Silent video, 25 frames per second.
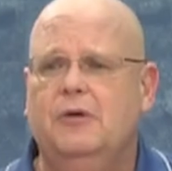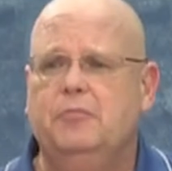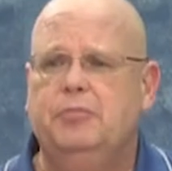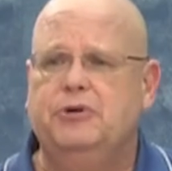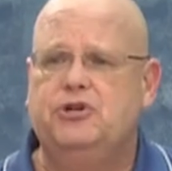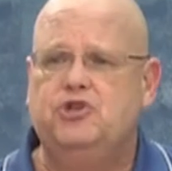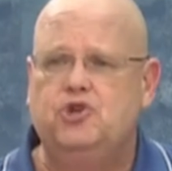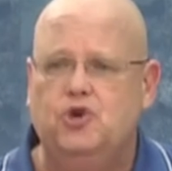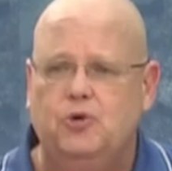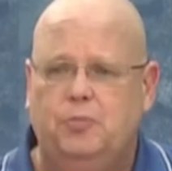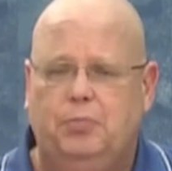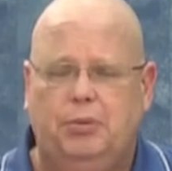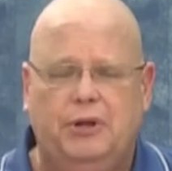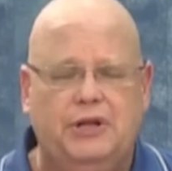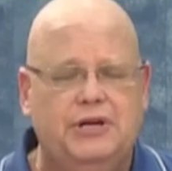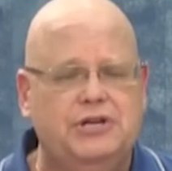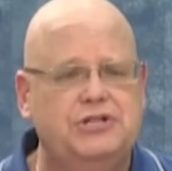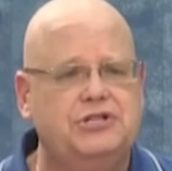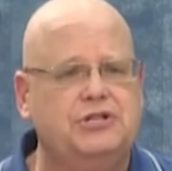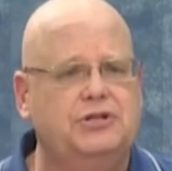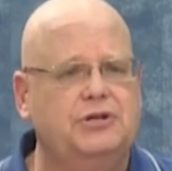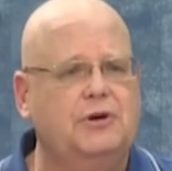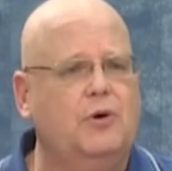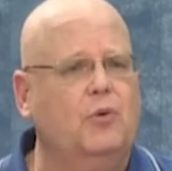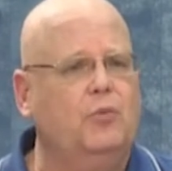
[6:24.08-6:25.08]
but you
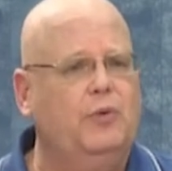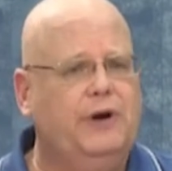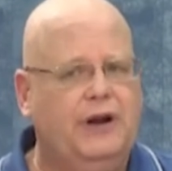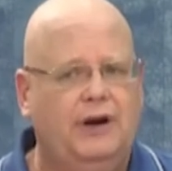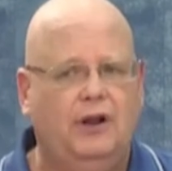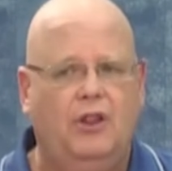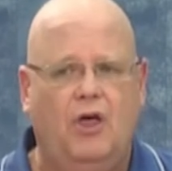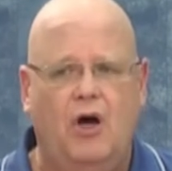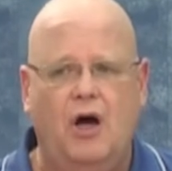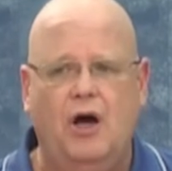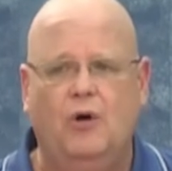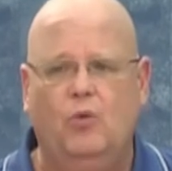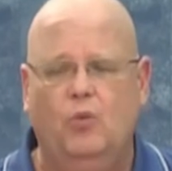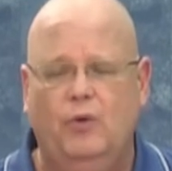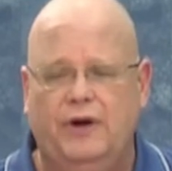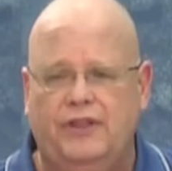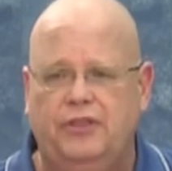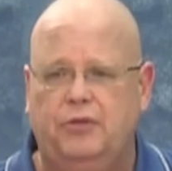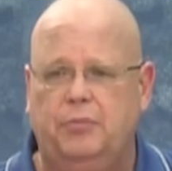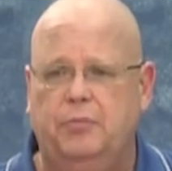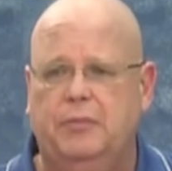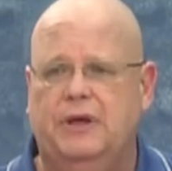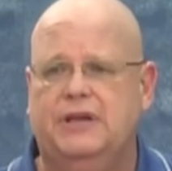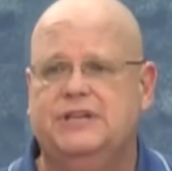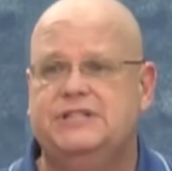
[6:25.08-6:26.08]
please read along
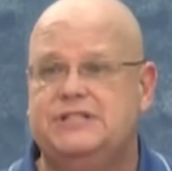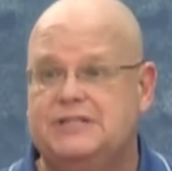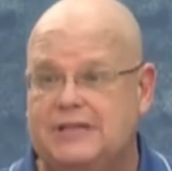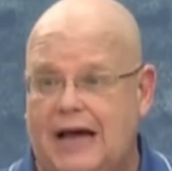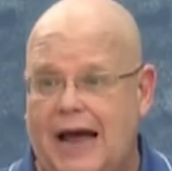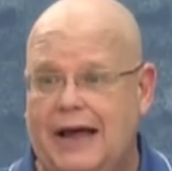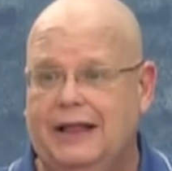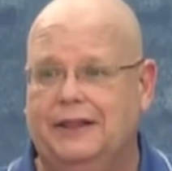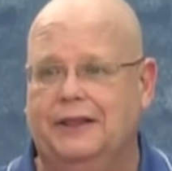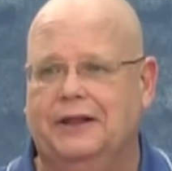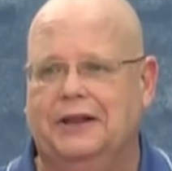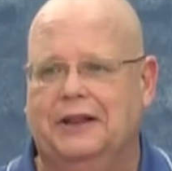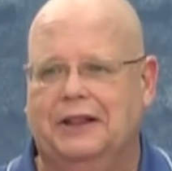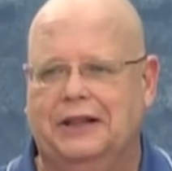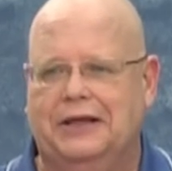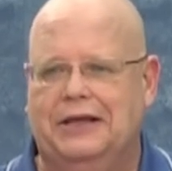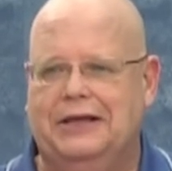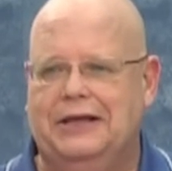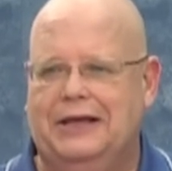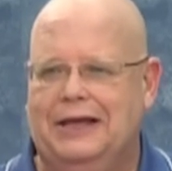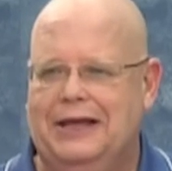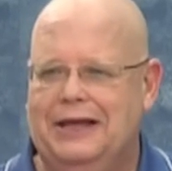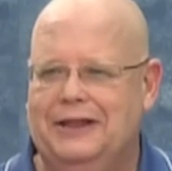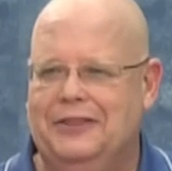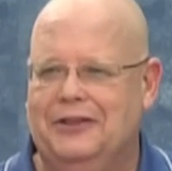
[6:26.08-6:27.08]
with me
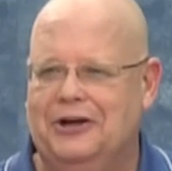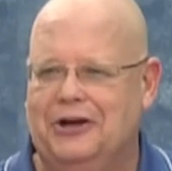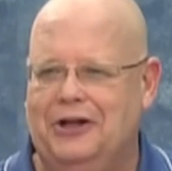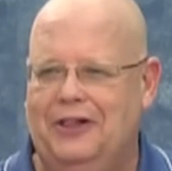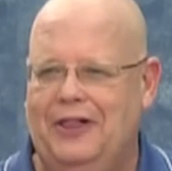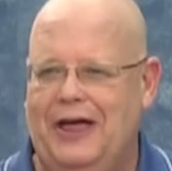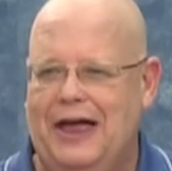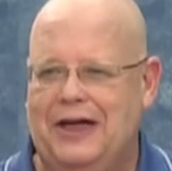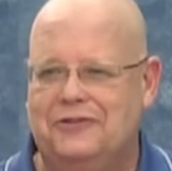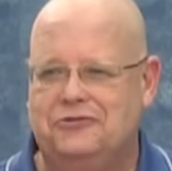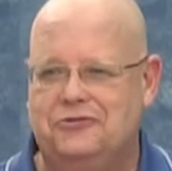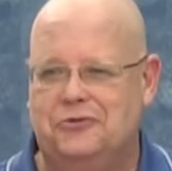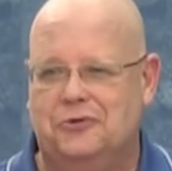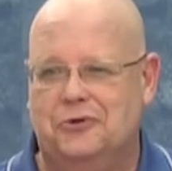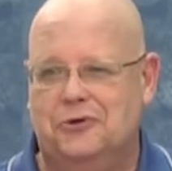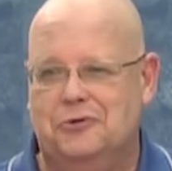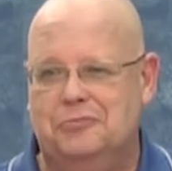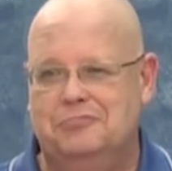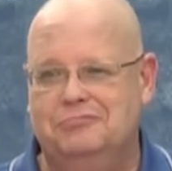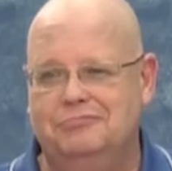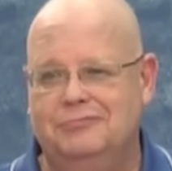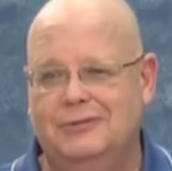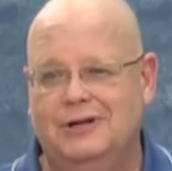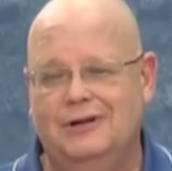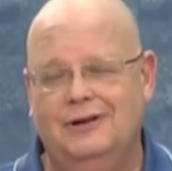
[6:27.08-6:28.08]
silently in the
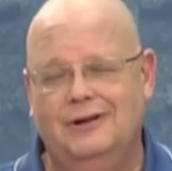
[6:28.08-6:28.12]
classroom.